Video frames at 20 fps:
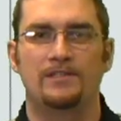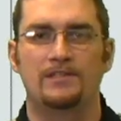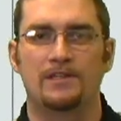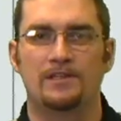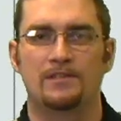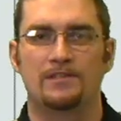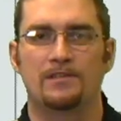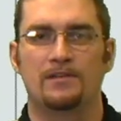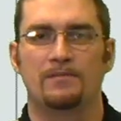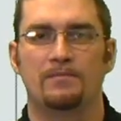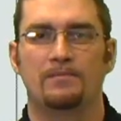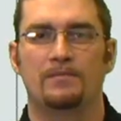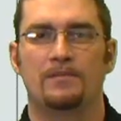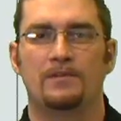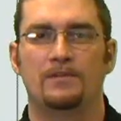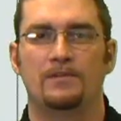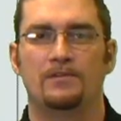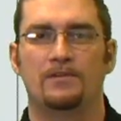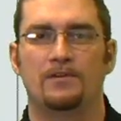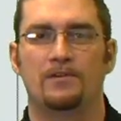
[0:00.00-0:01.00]
system
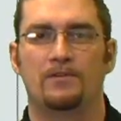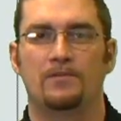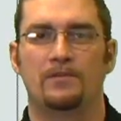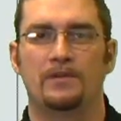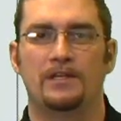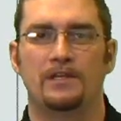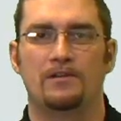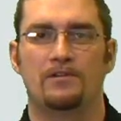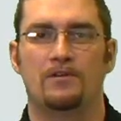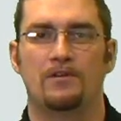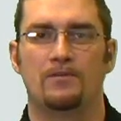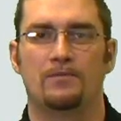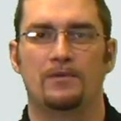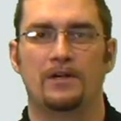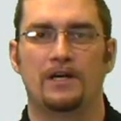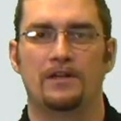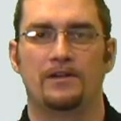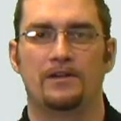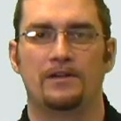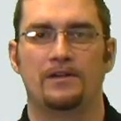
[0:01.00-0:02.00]
to a 3D cold
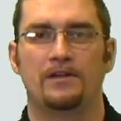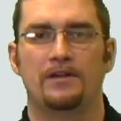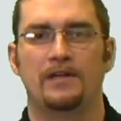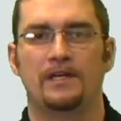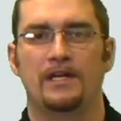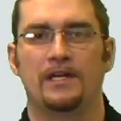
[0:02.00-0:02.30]
runner.